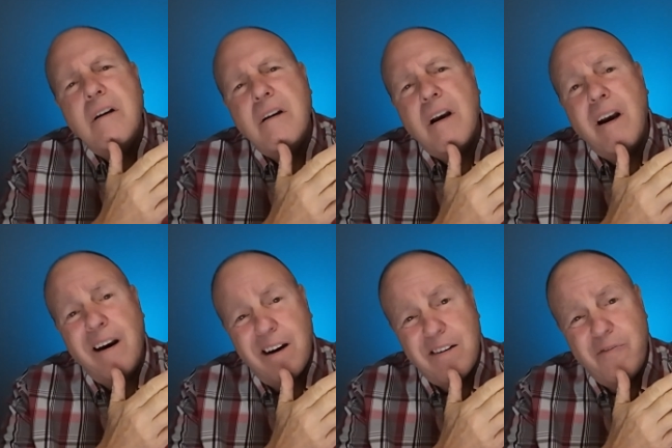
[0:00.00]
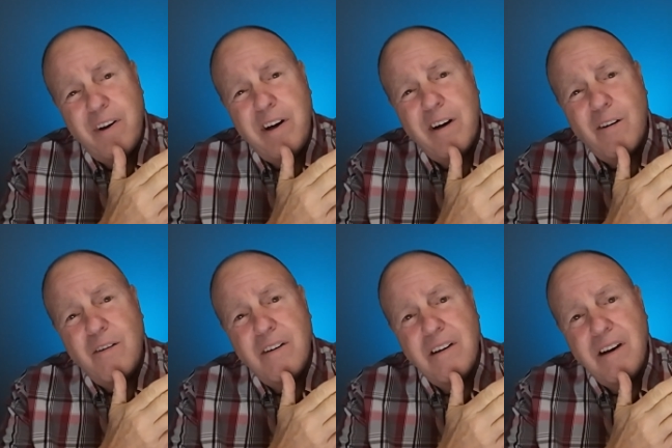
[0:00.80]
to the next video
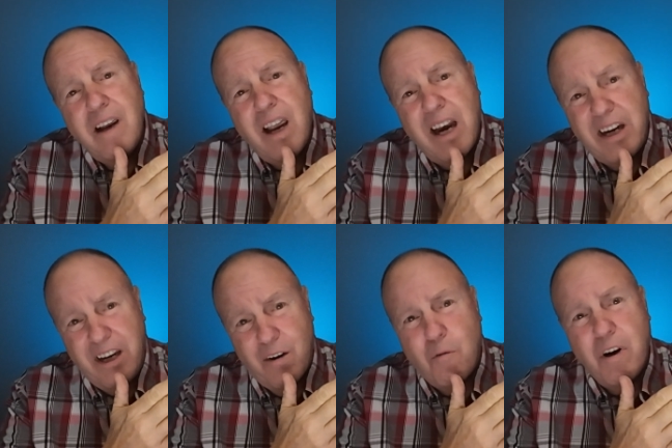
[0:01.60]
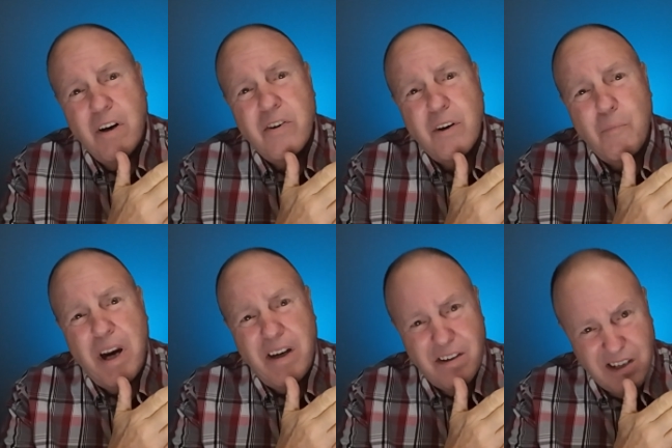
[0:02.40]
and get rid of some
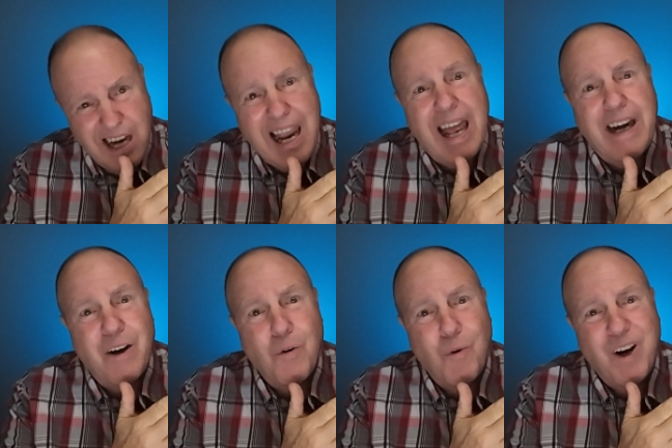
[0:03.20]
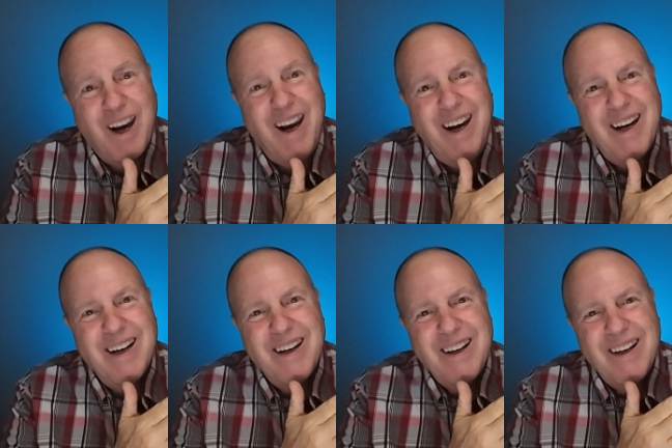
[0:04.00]
anxiety, okay?
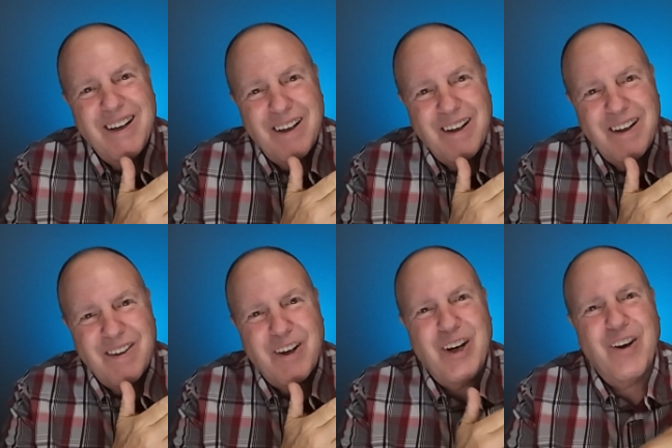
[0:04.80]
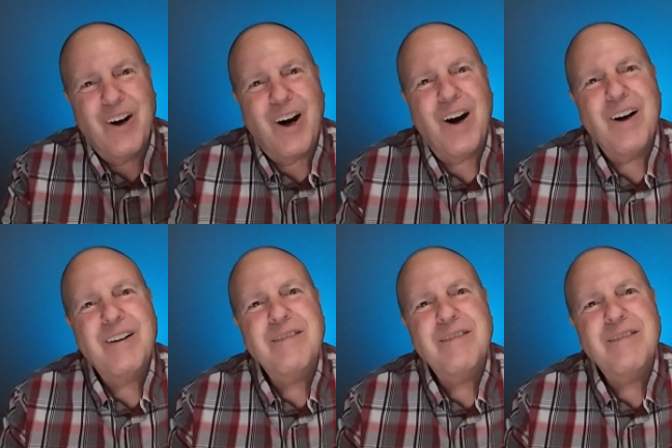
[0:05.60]
See you there.